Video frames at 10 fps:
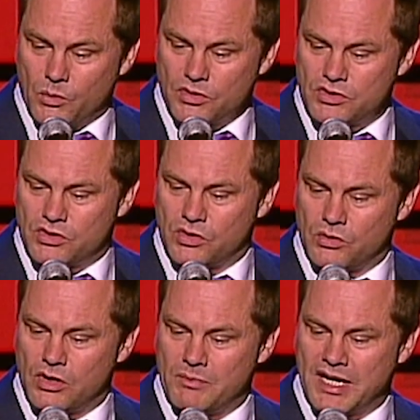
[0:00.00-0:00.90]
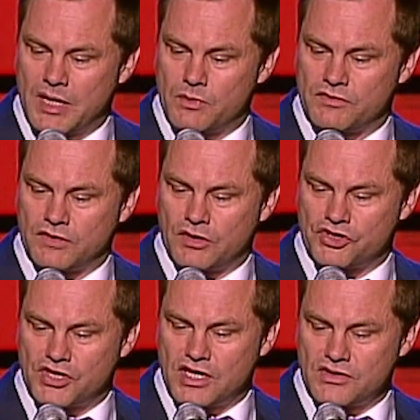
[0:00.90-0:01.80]
What do you call a man with no
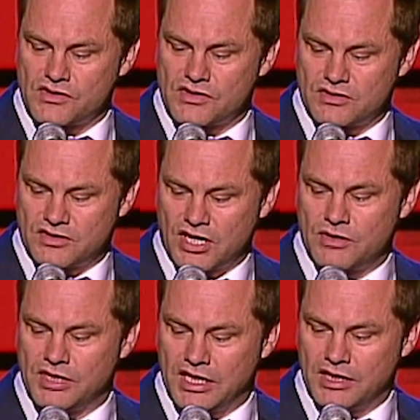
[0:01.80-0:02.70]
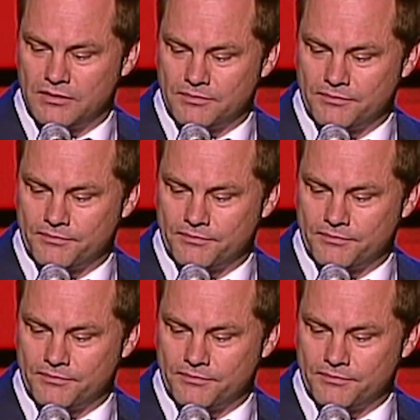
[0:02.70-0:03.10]
shins? Tony.